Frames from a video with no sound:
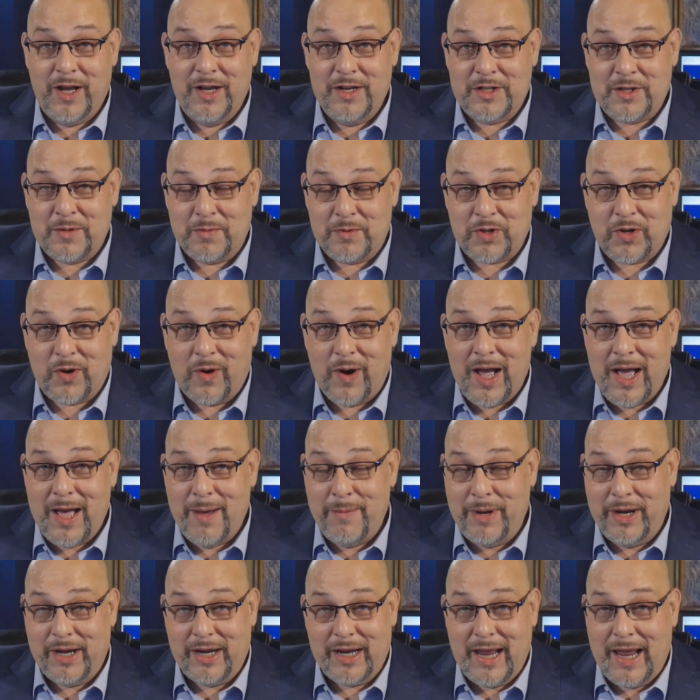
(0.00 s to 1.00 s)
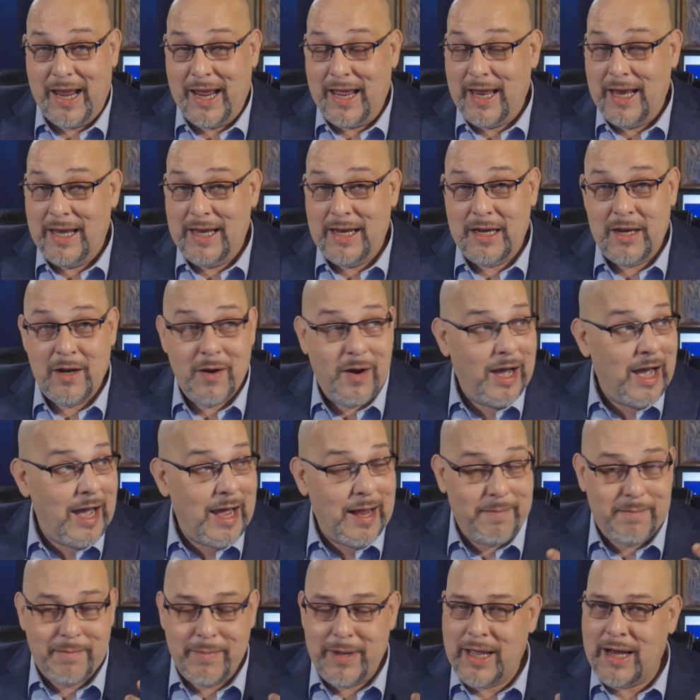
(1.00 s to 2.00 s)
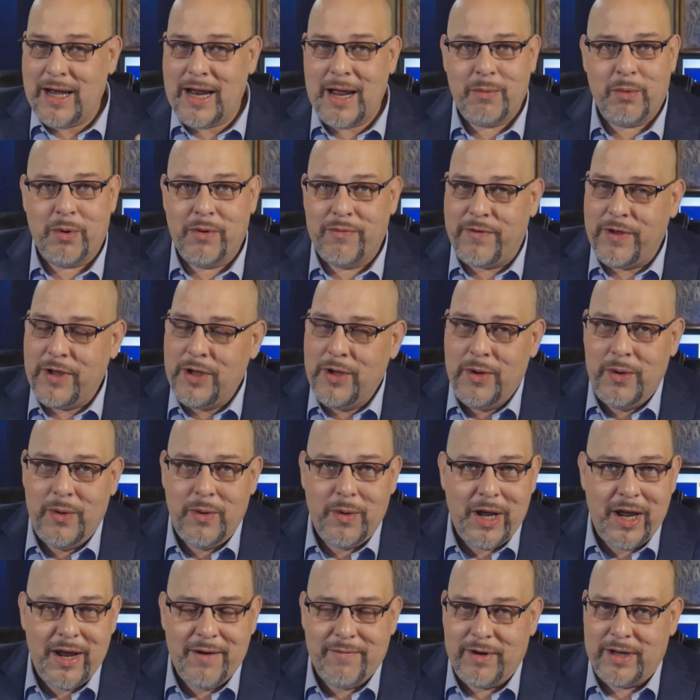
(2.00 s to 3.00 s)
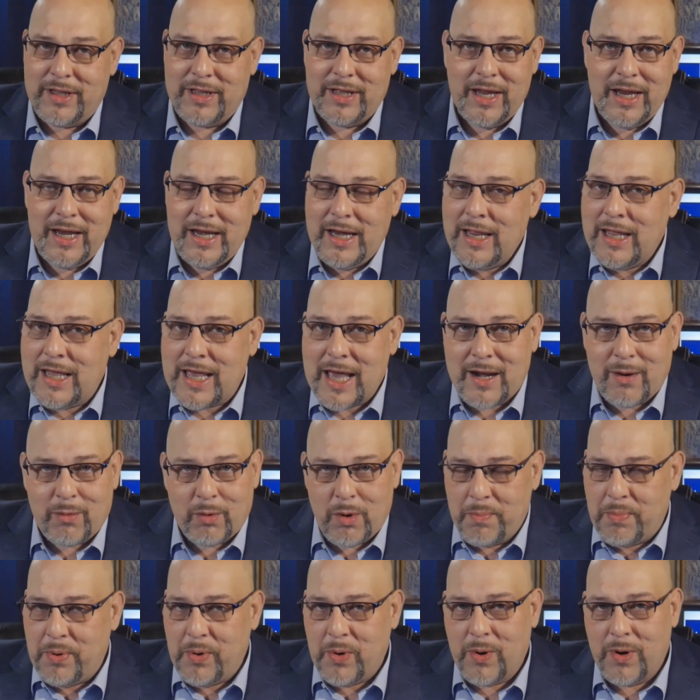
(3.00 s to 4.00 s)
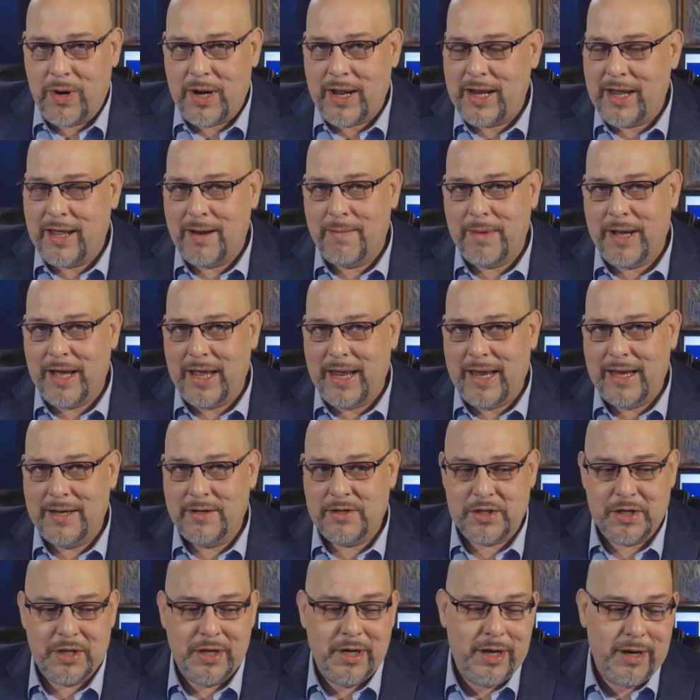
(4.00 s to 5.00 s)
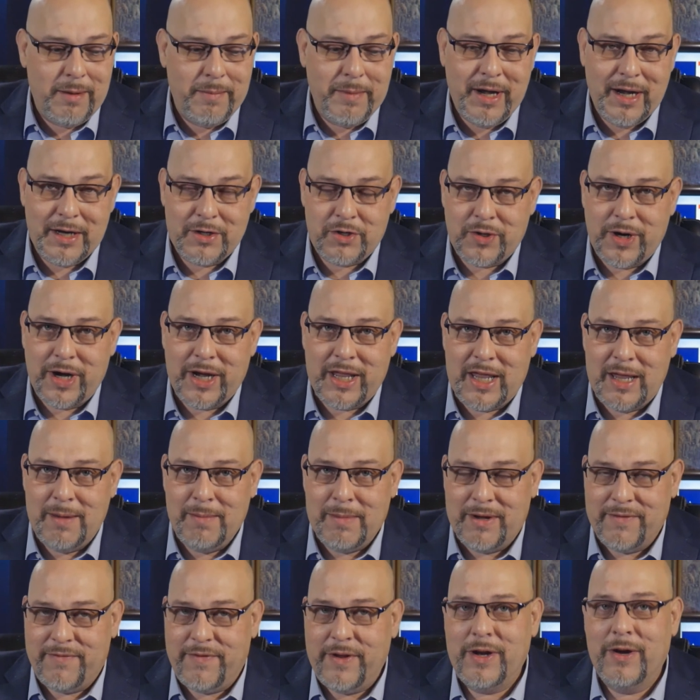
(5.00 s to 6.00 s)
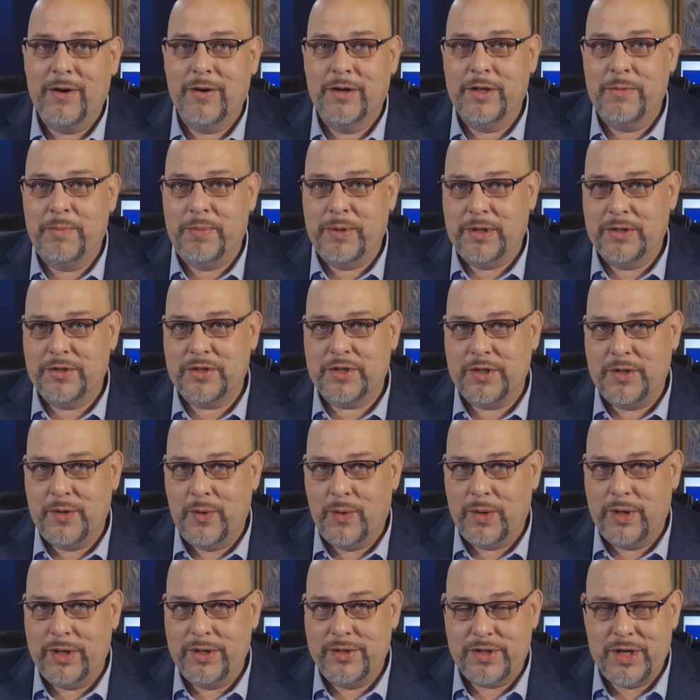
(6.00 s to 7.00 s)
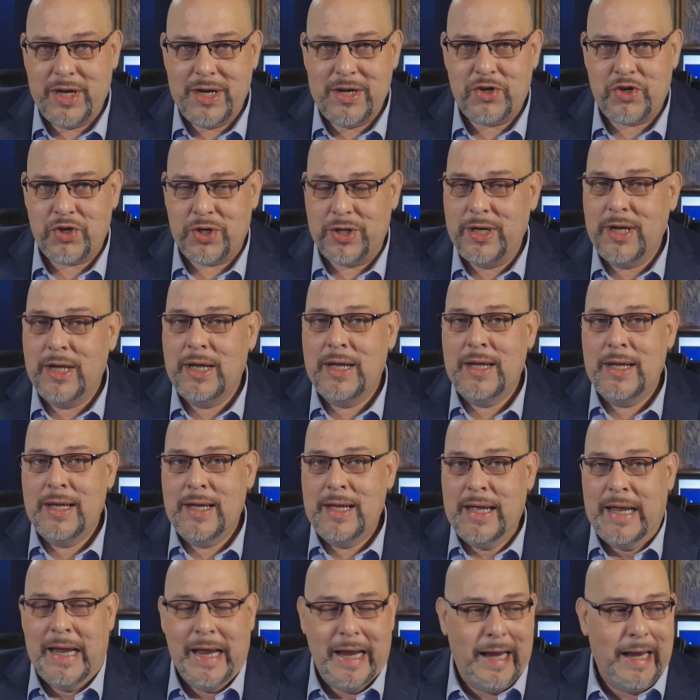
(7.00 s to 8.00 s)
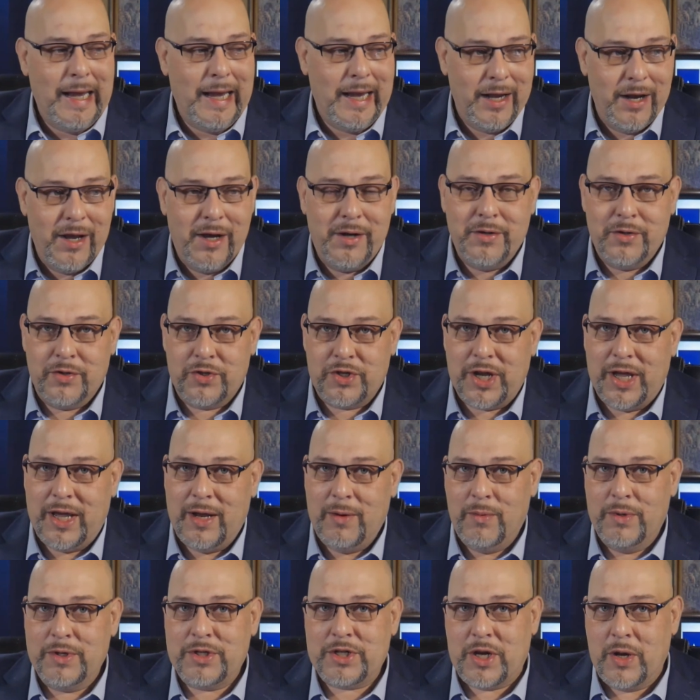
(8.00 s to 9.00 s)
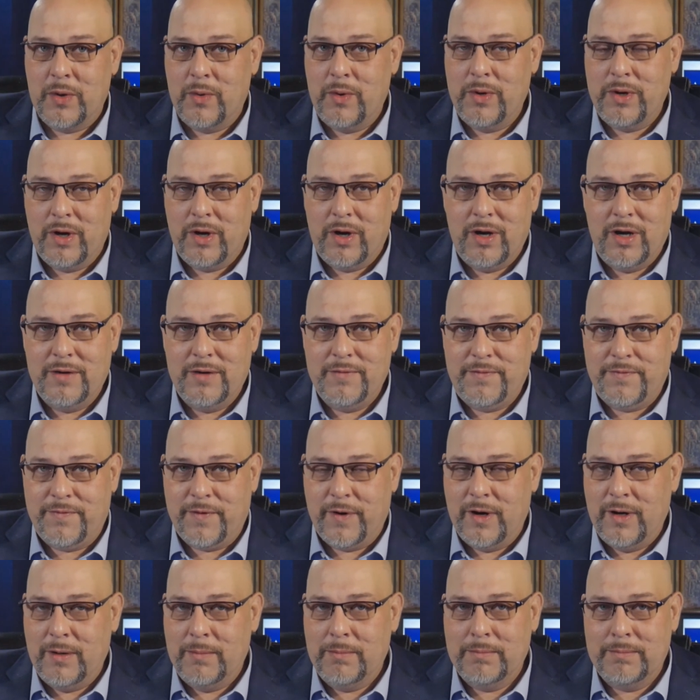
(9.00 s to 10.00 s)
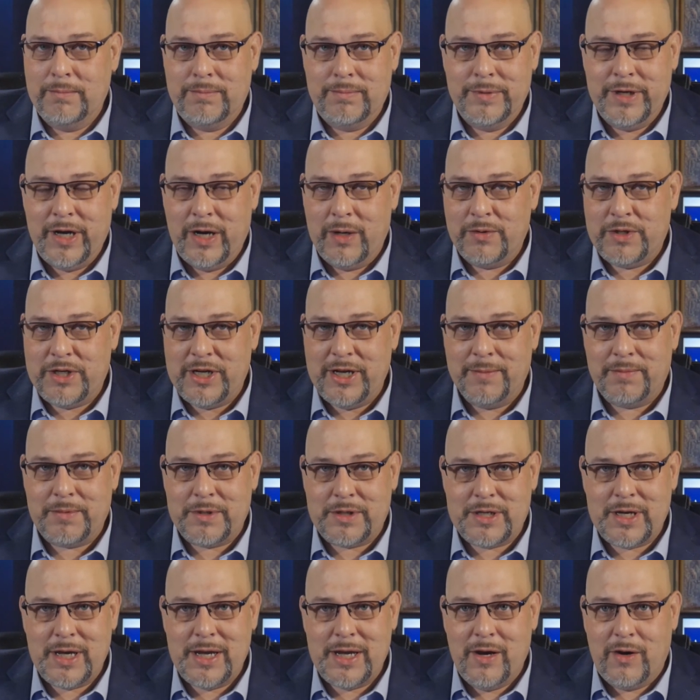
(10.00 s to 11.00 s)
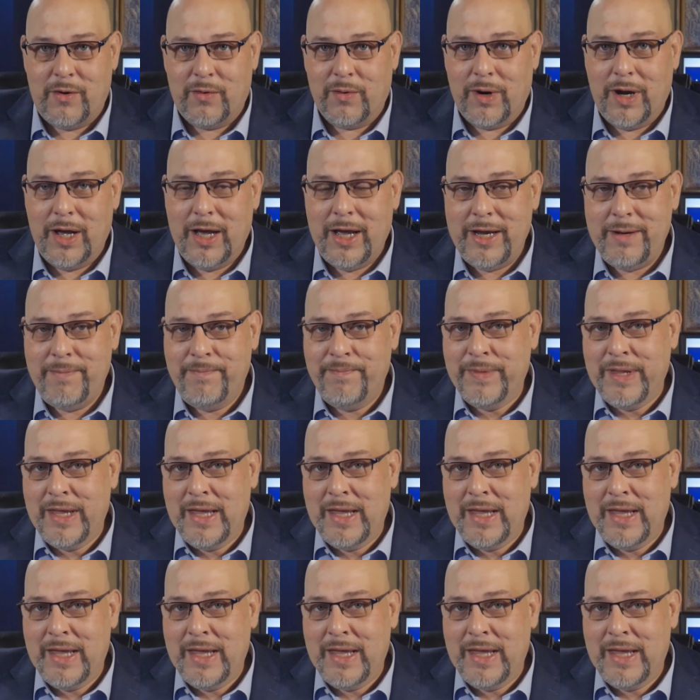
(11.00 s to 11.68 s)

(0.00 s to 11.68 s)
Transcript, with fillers: unsubscribing. And you know, I man, I review everything, any kind of report I can get my hands on. I mean, I try to keep my finger on the pulse of the organization and, and understand what's going on from you know tip to tail, right?